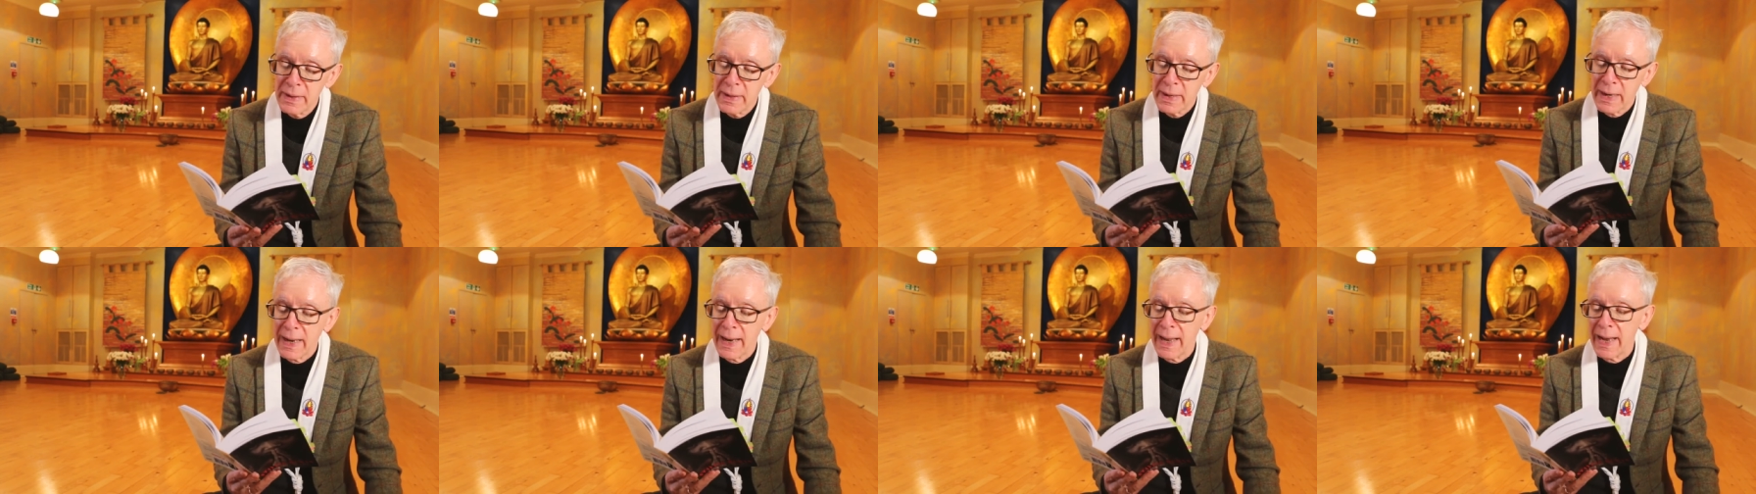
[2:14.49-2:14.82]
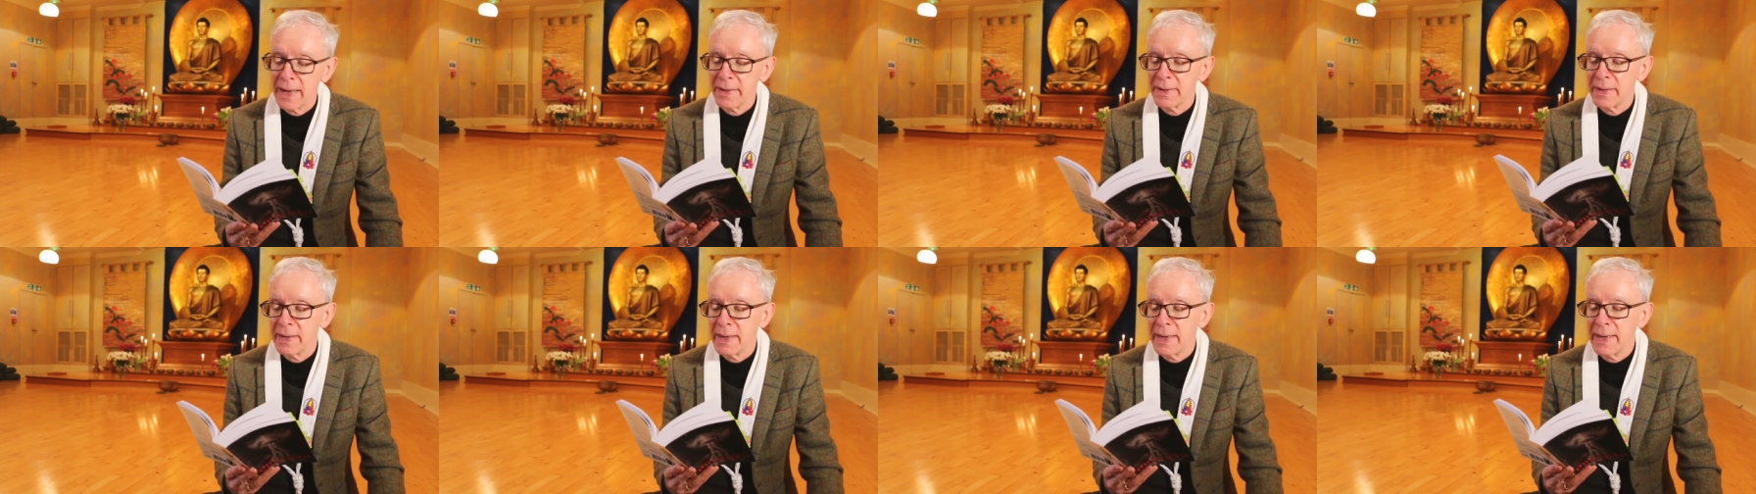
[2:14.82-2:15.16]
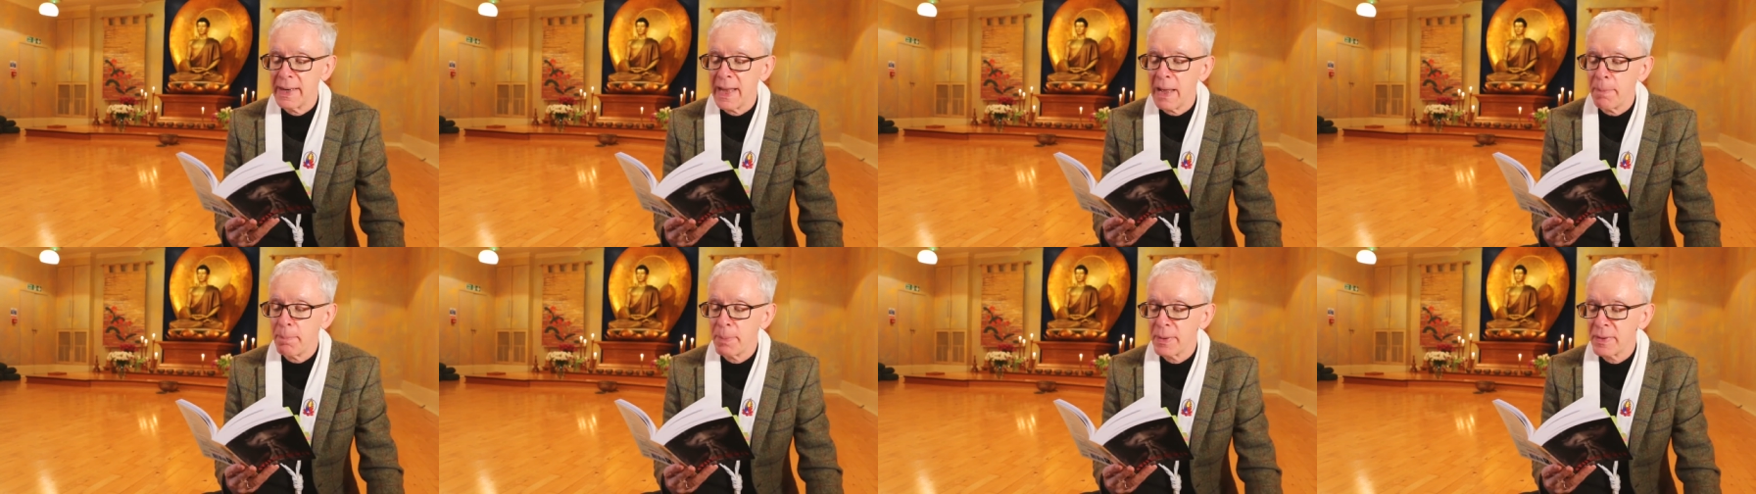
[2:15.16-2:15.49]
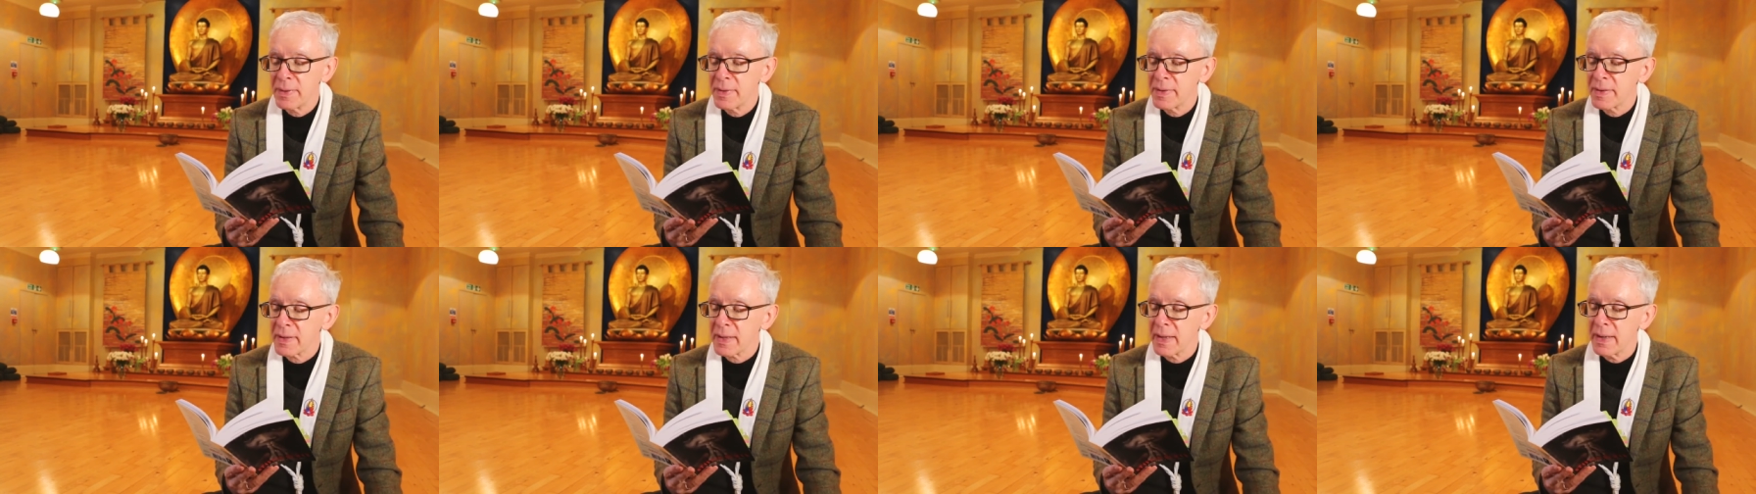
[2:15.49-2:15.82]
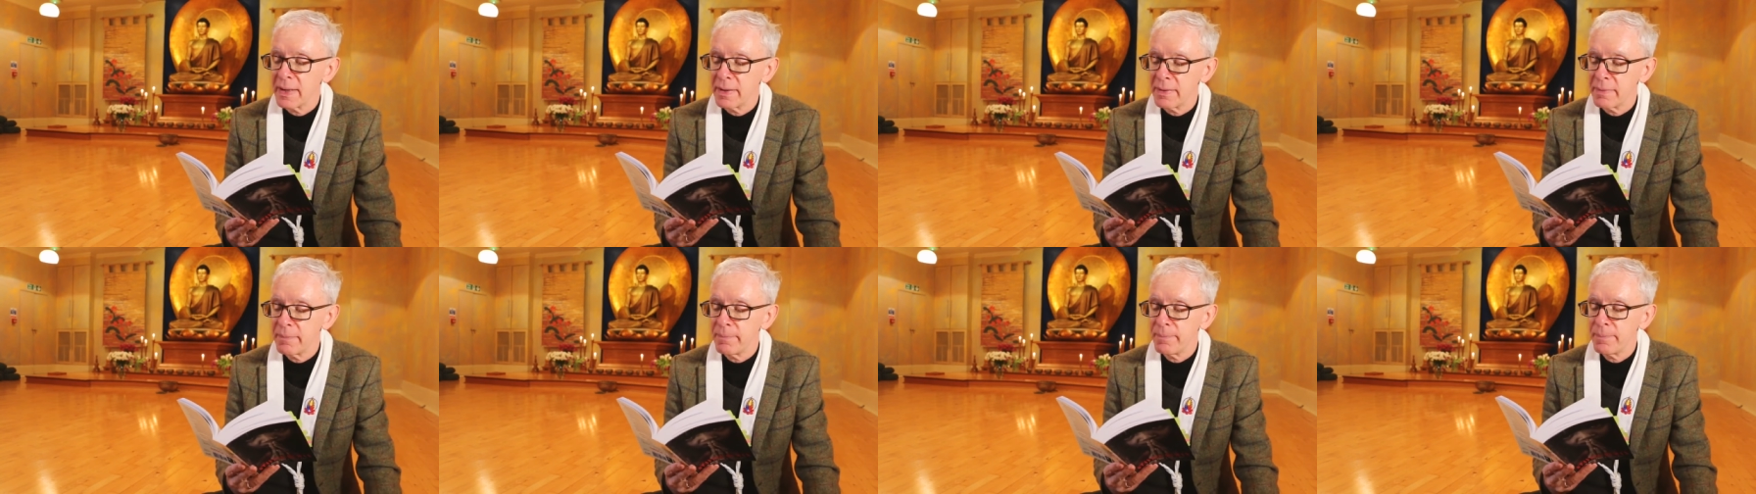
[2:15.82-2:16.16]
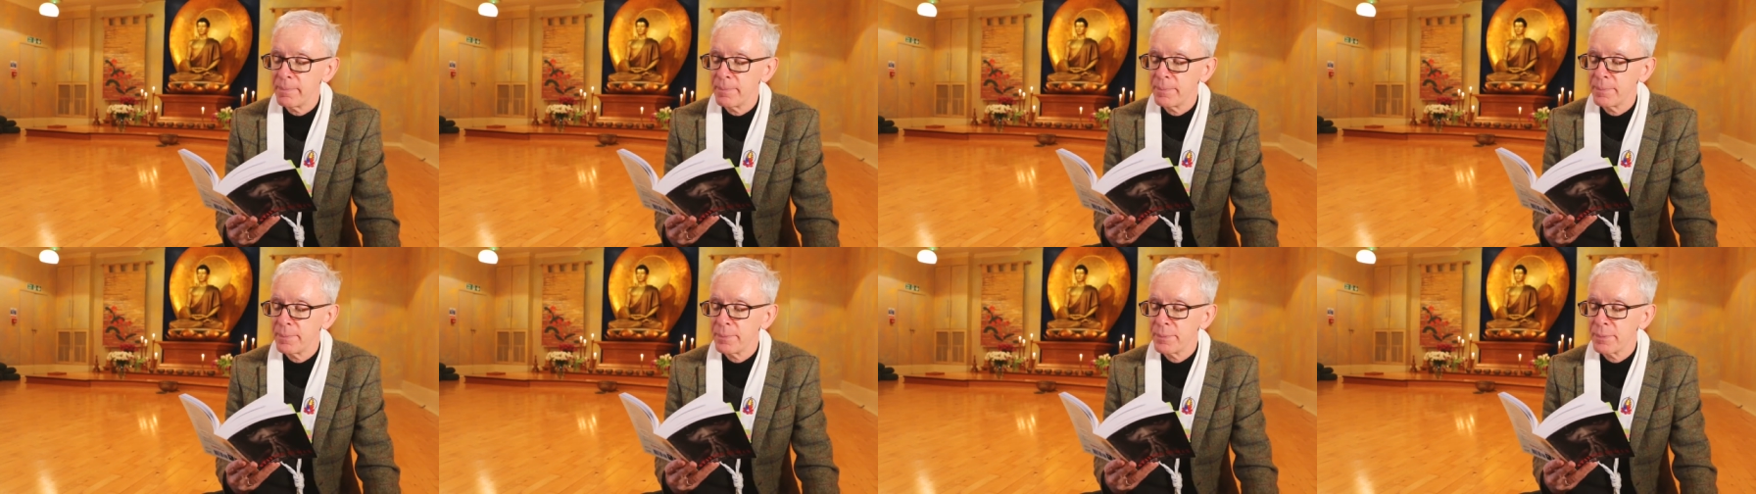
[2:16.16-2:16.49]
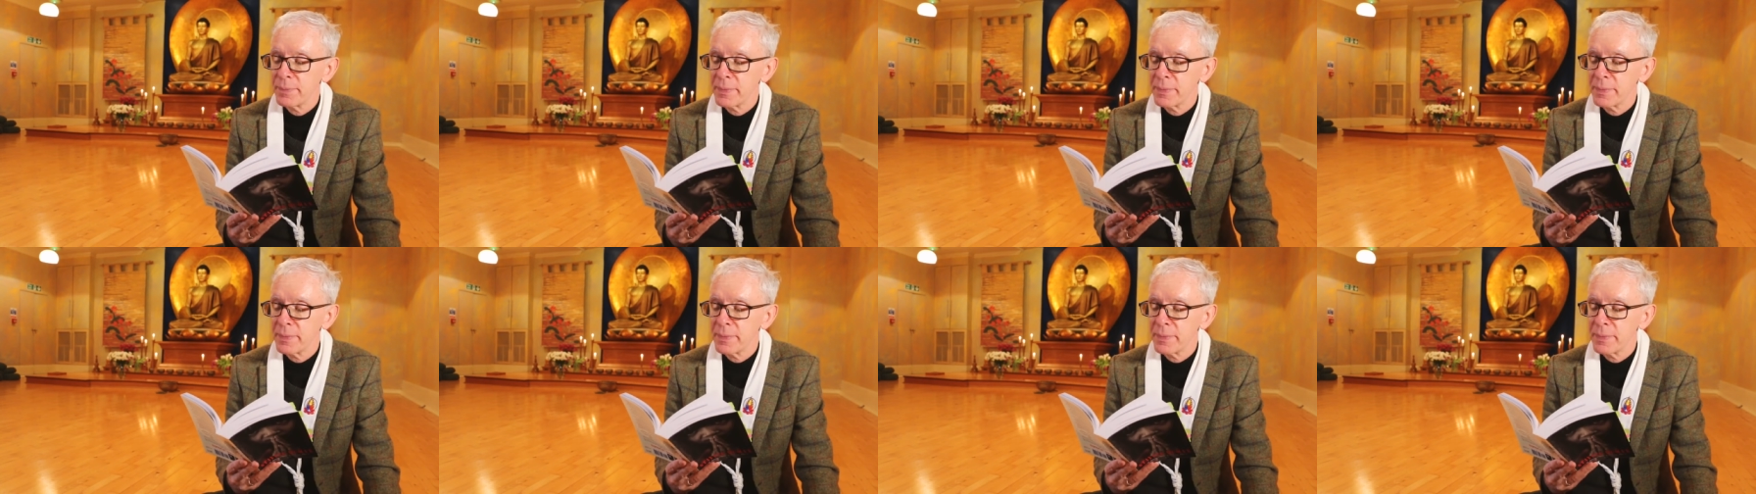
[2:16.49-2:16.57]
clad in leopard skin.